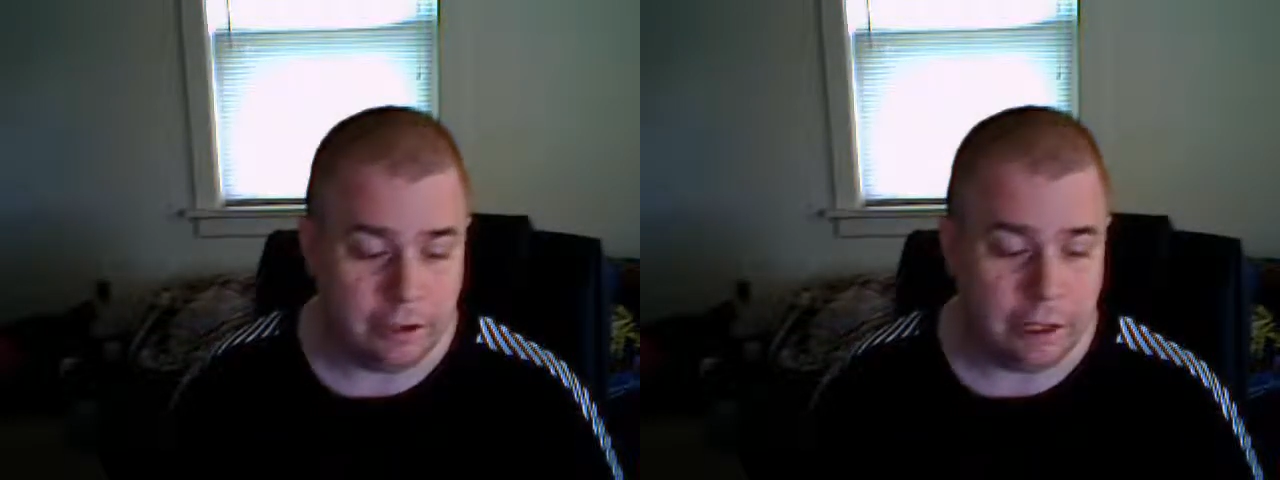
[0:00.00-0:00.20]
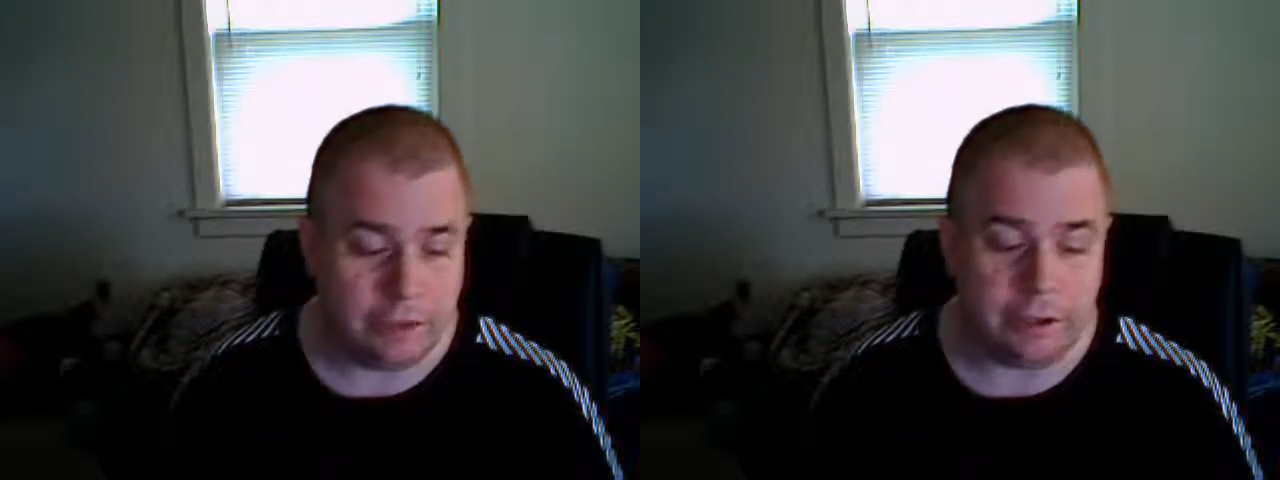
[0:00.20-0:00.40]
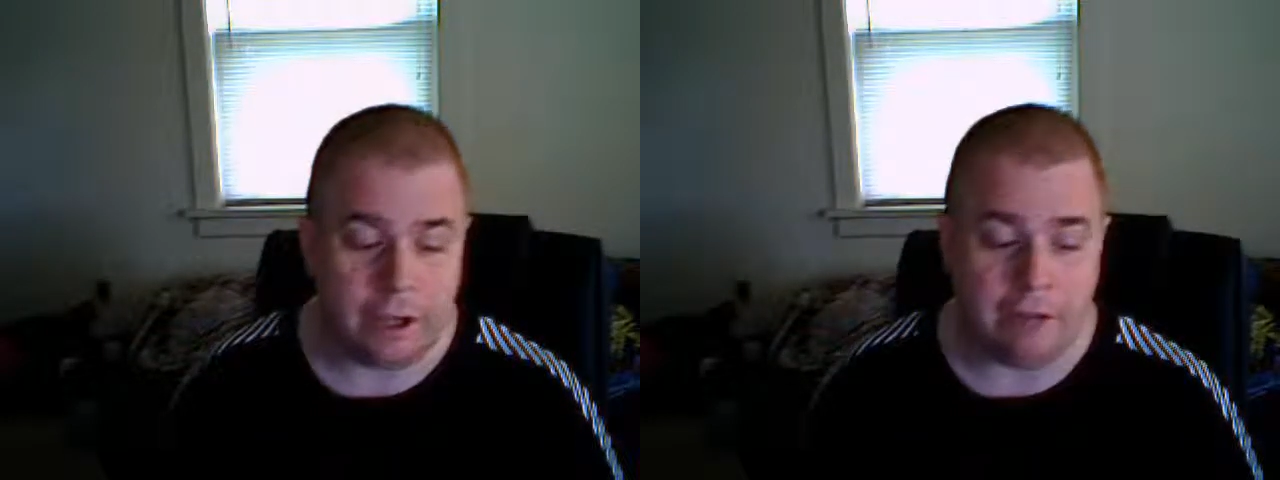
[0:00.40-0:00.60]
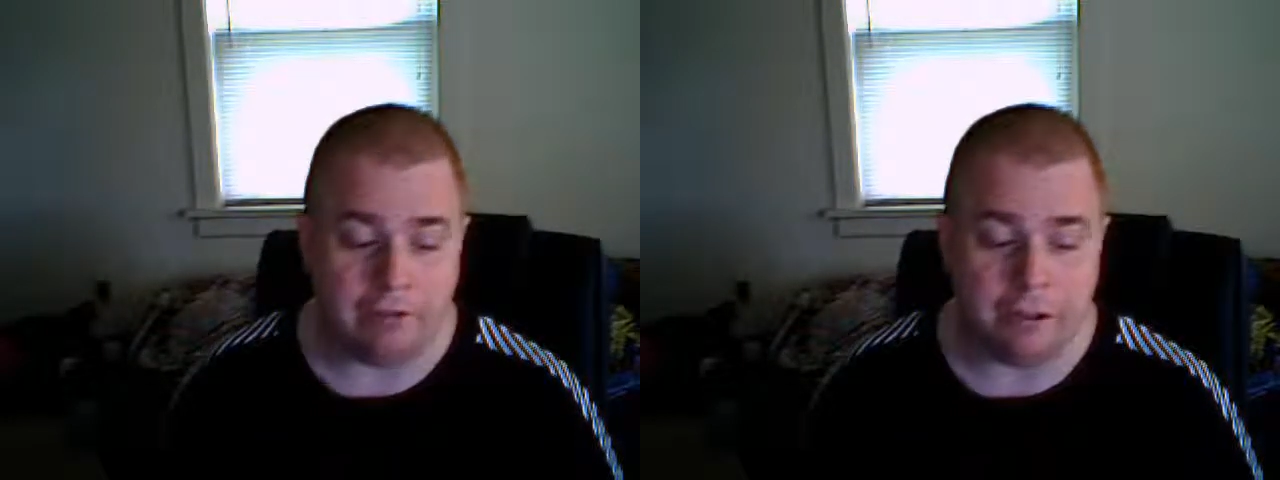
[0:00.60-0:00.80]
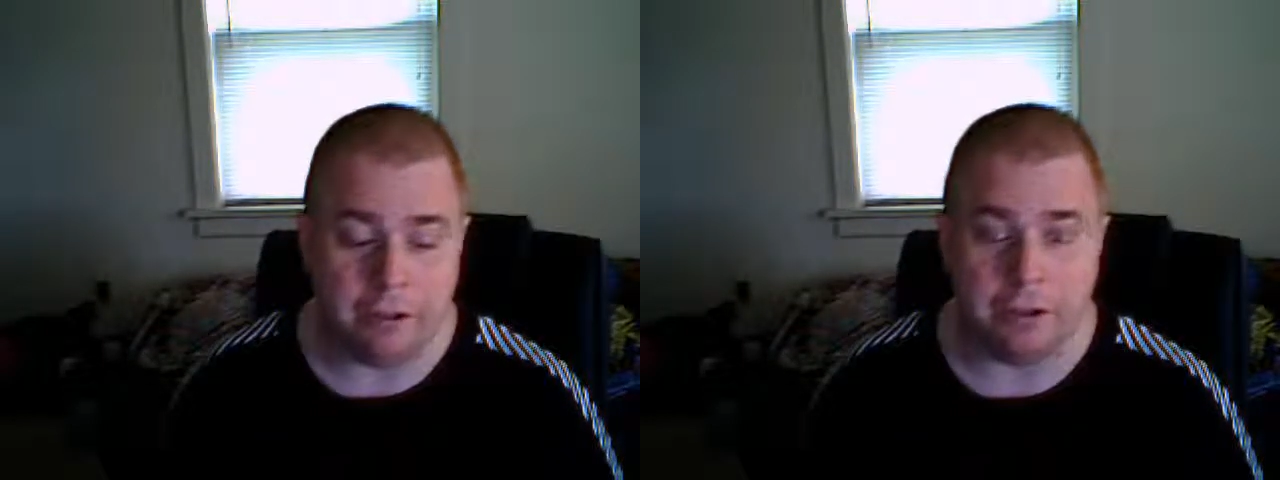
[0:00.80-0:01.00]
and then
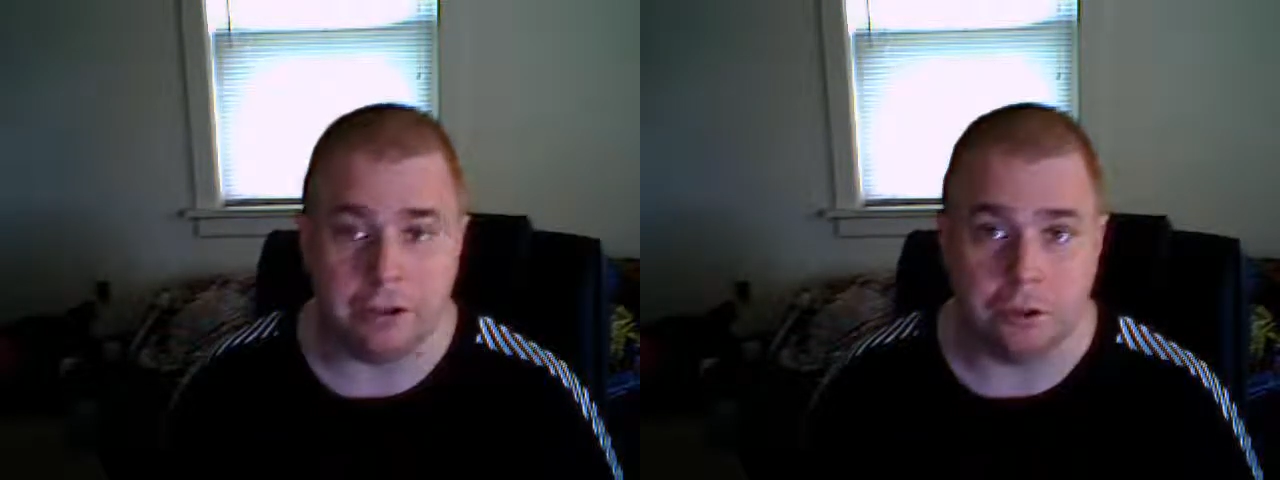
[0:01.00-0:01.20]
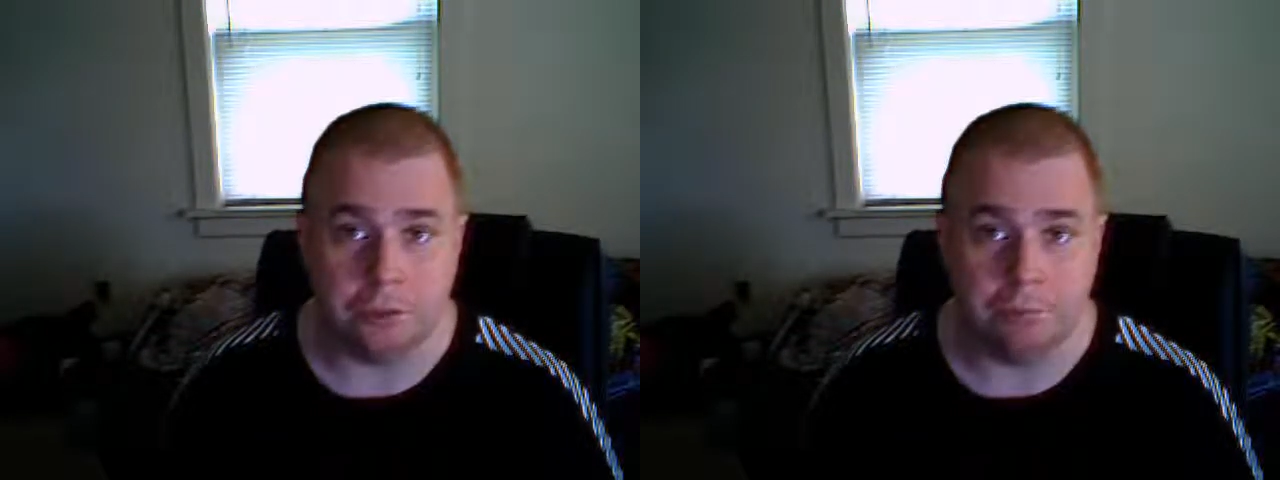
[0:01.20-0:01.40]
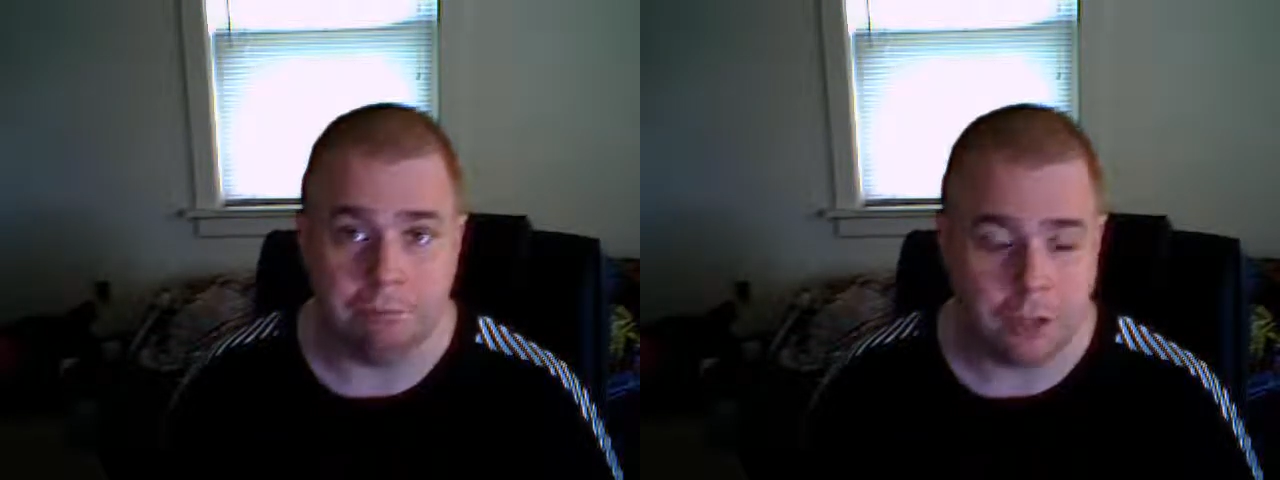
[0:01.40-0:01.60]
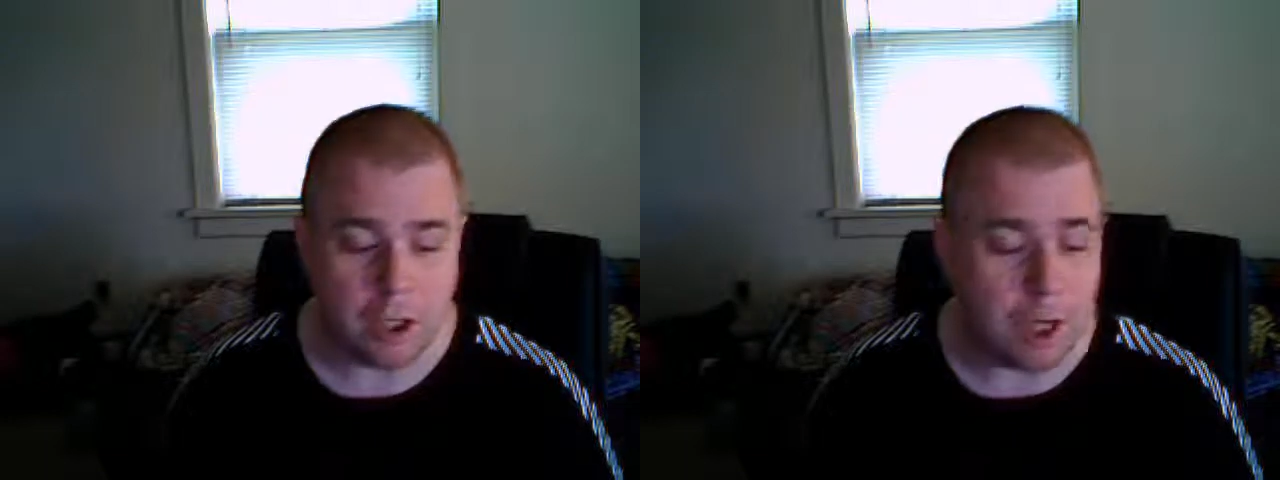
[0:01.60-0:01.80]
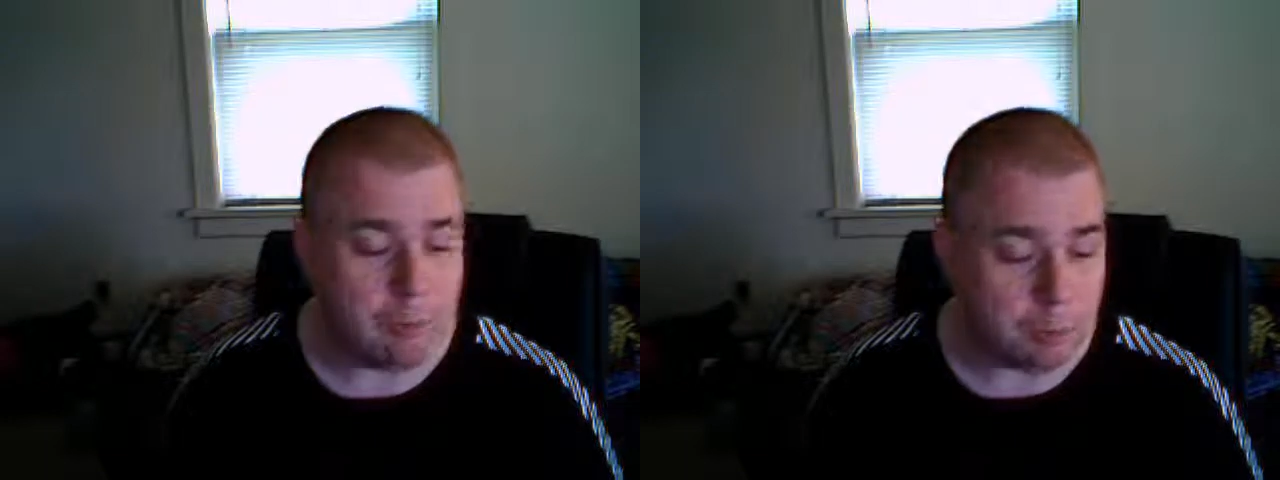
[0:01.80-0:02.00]
offering its own
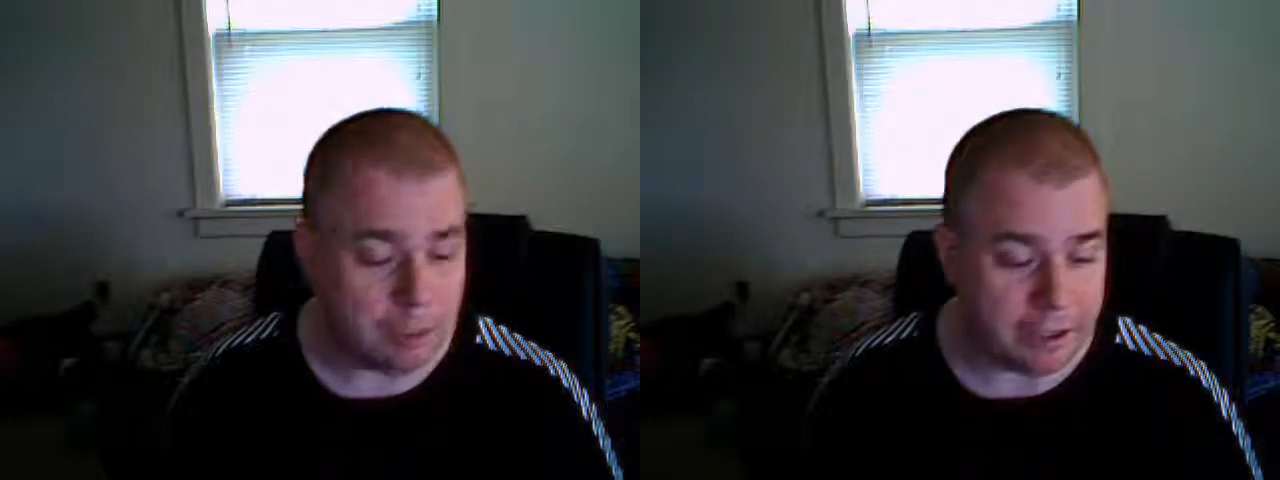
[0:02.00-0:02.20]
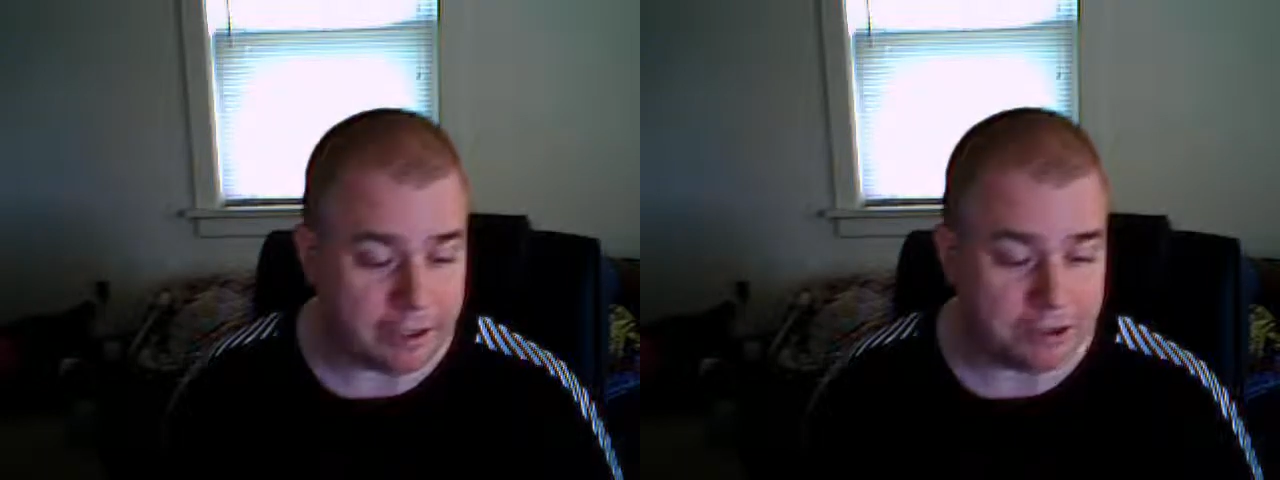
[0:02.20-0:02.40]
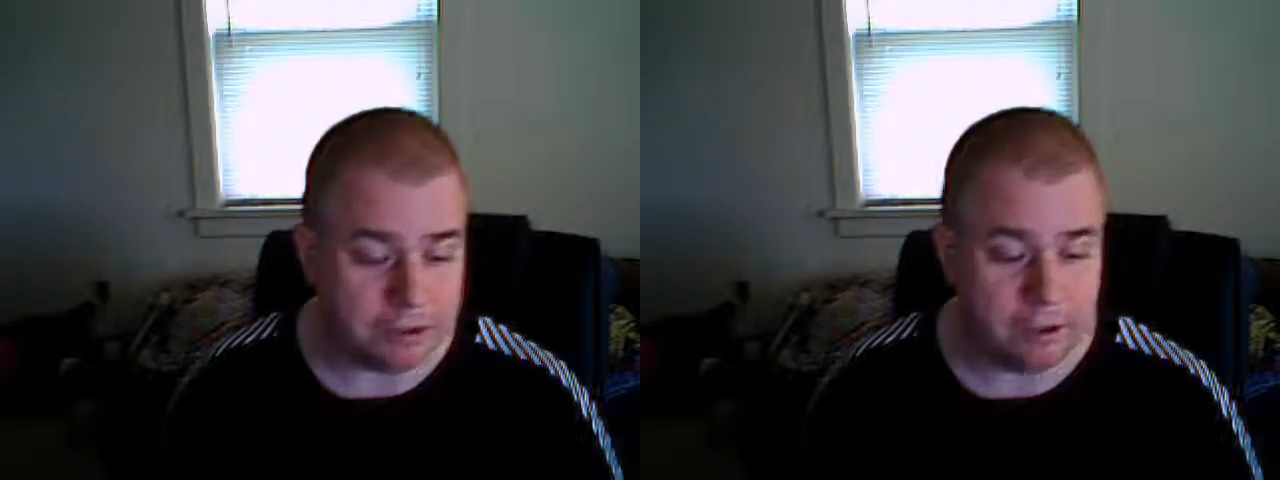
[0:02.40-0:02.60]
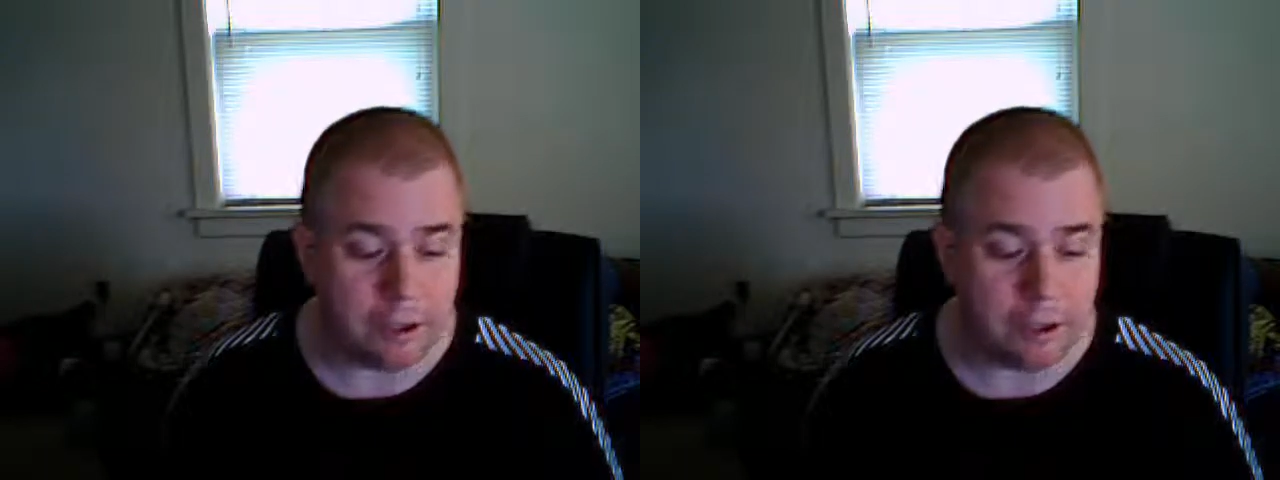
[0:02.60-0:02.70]
compromise.